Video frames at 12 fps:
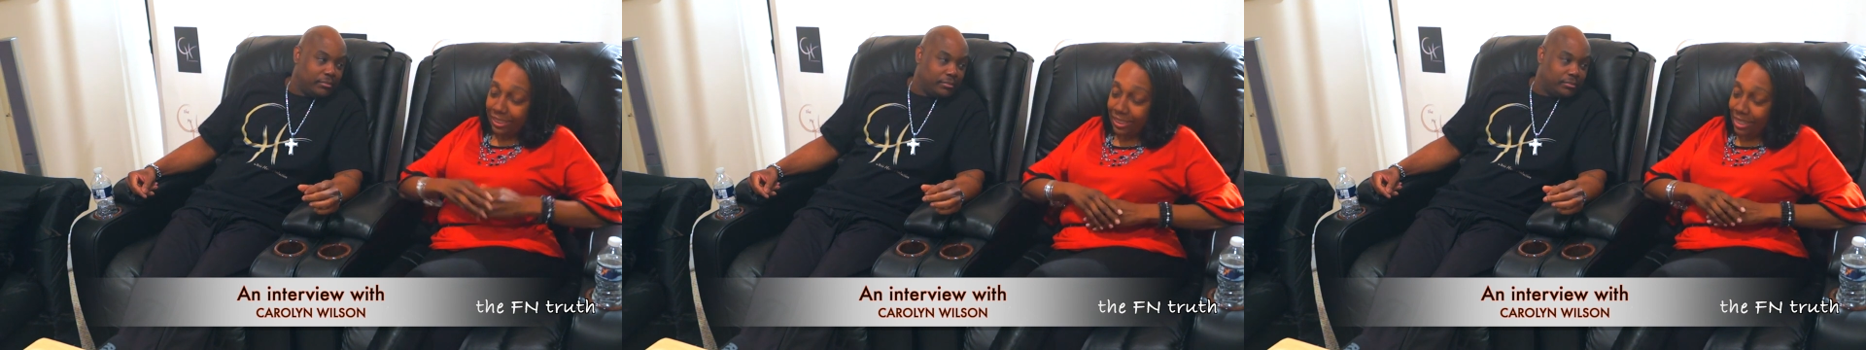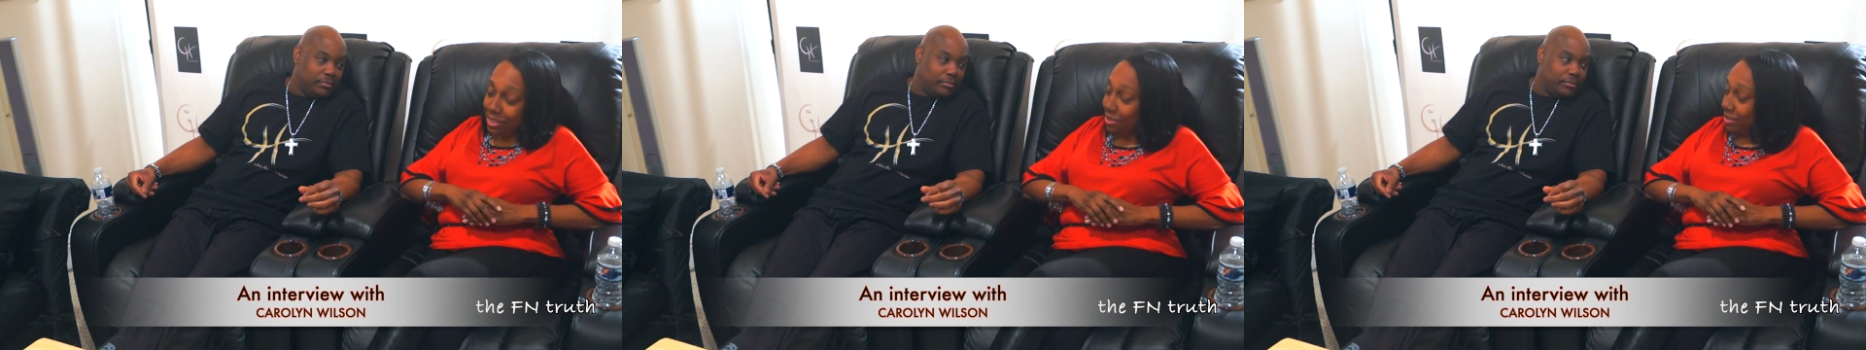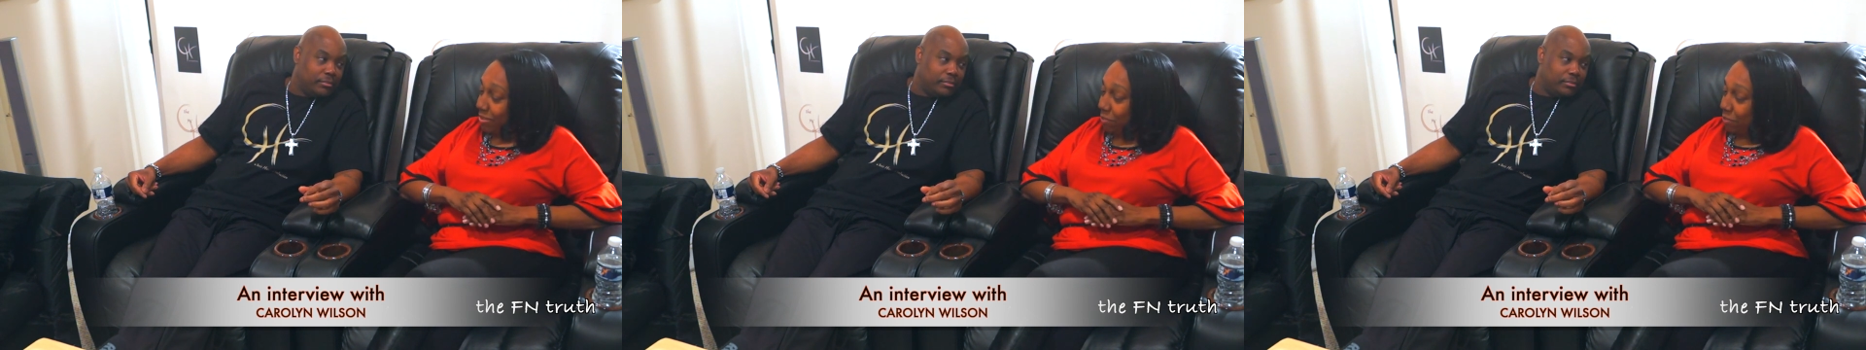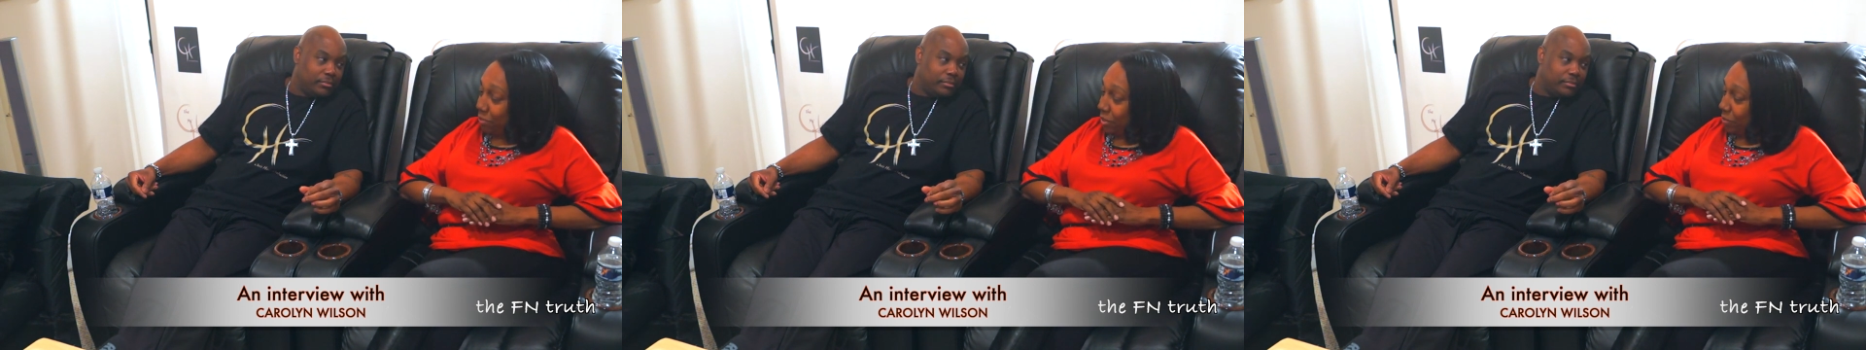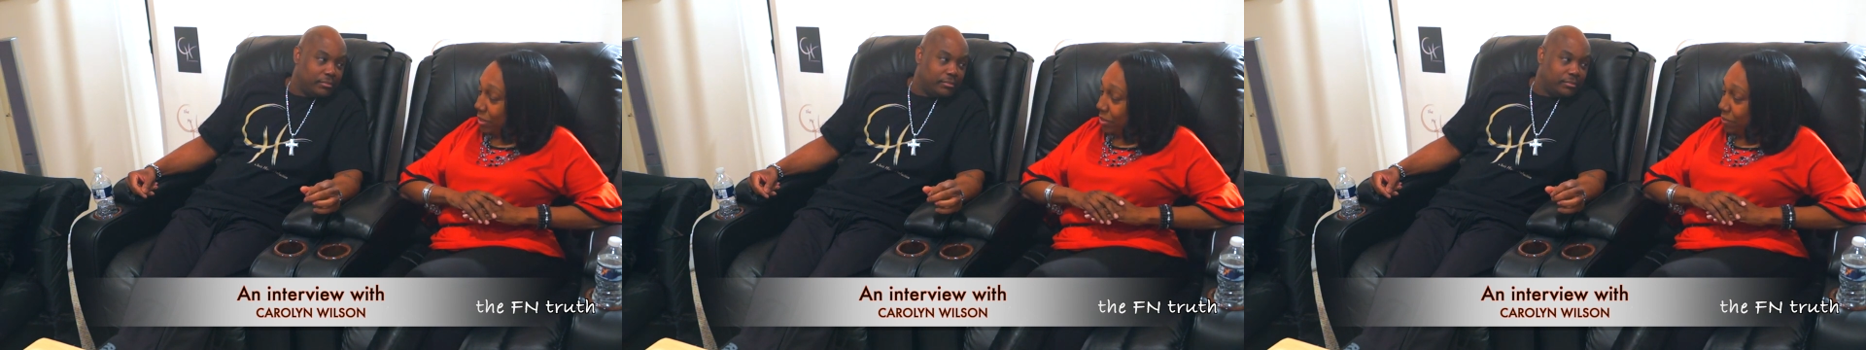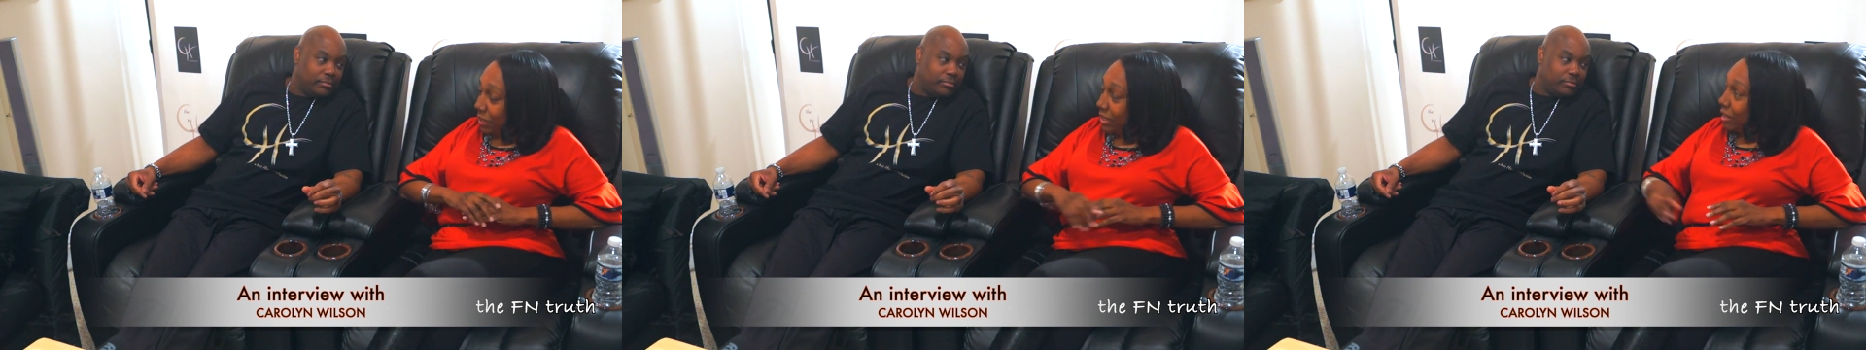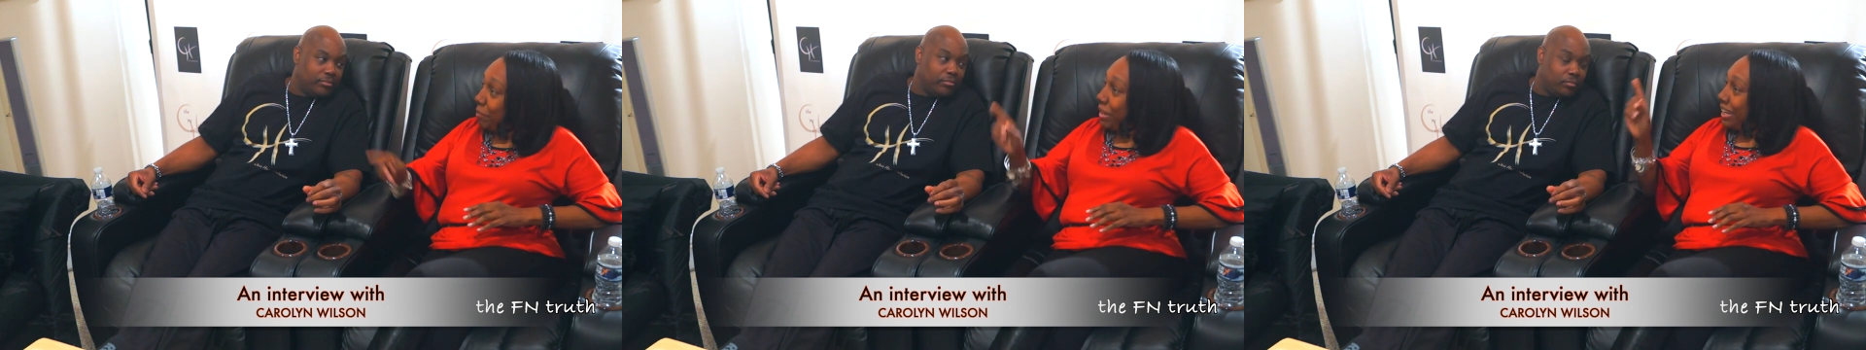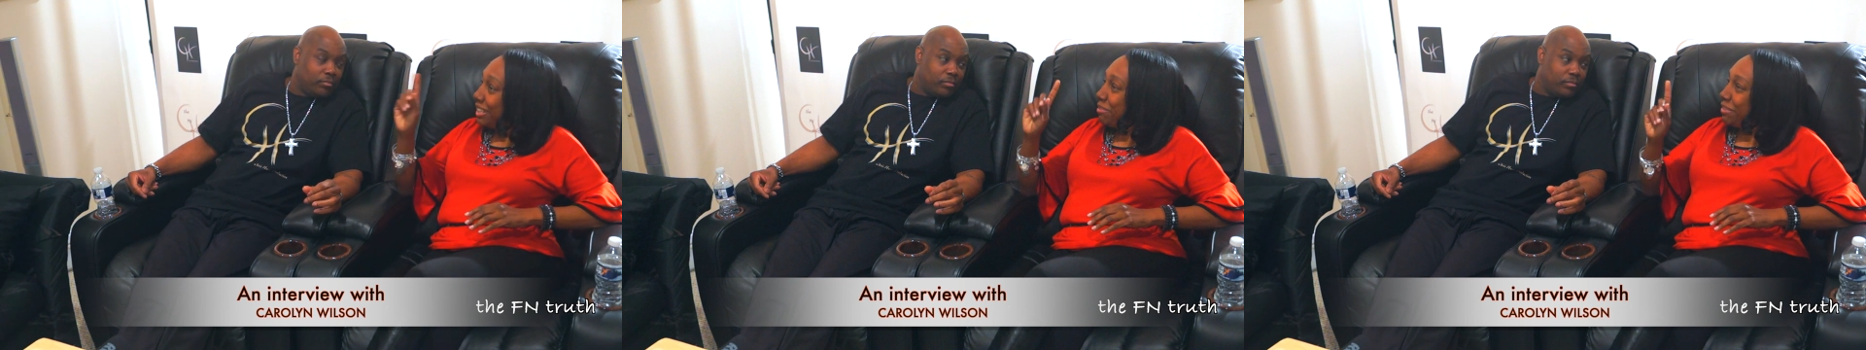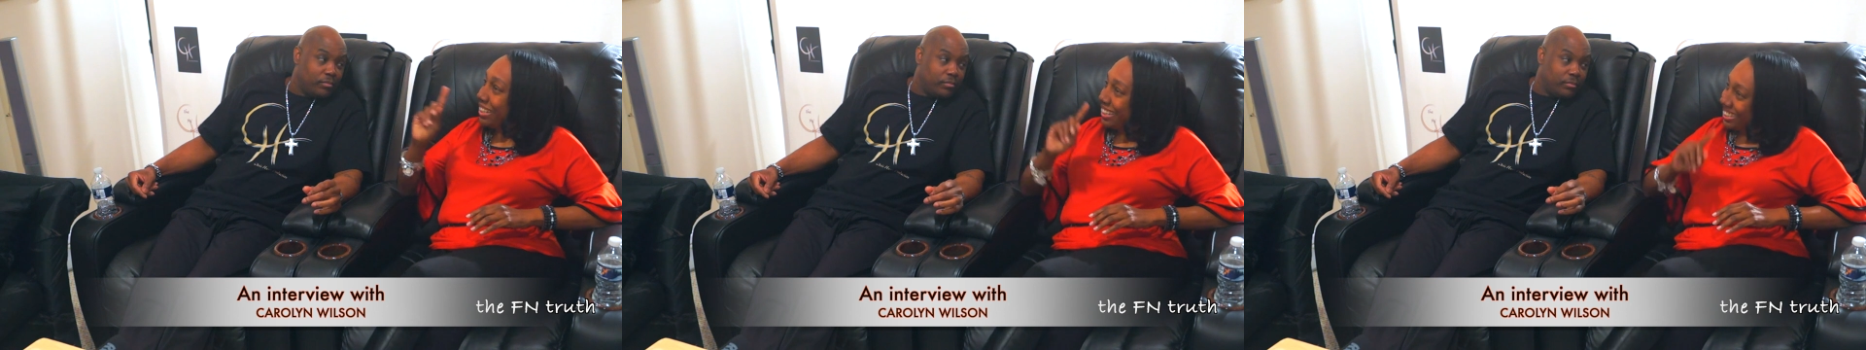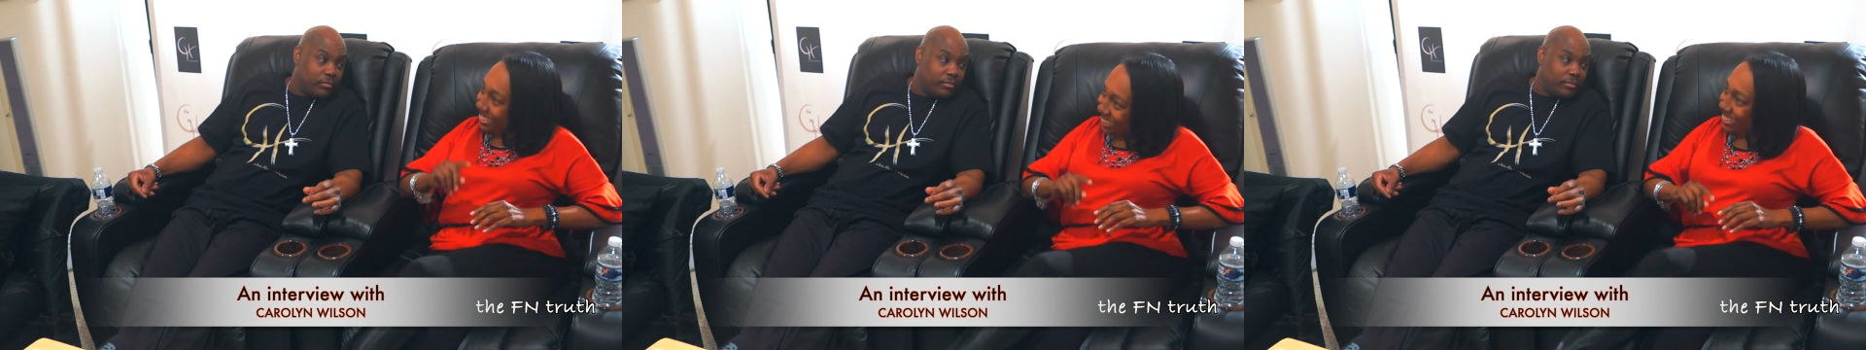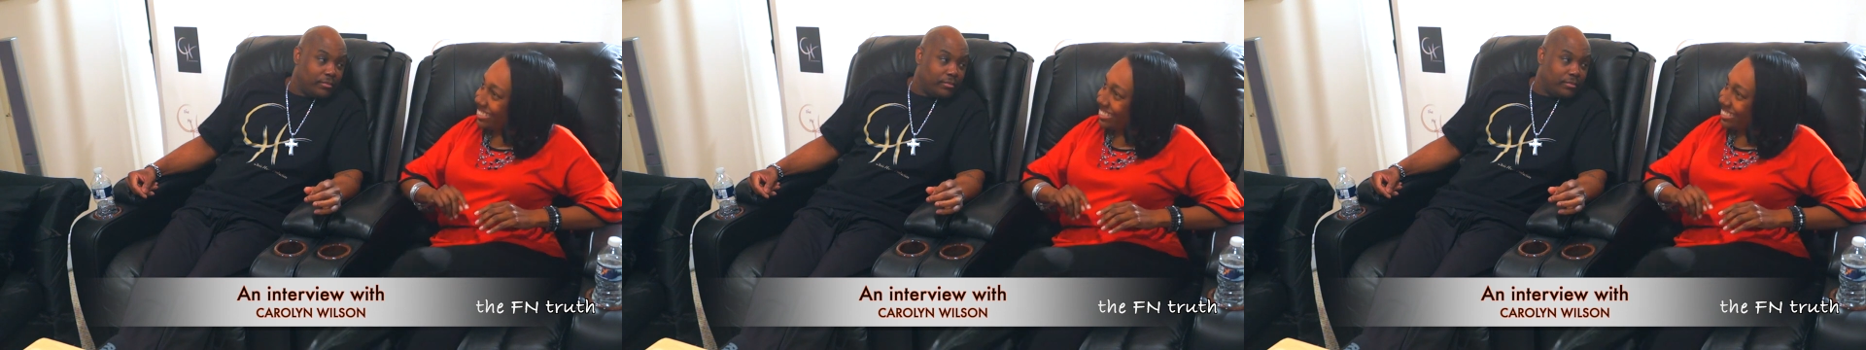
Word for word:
Speaker 1: and that's pretty much me. And I'm magnified. Yeah.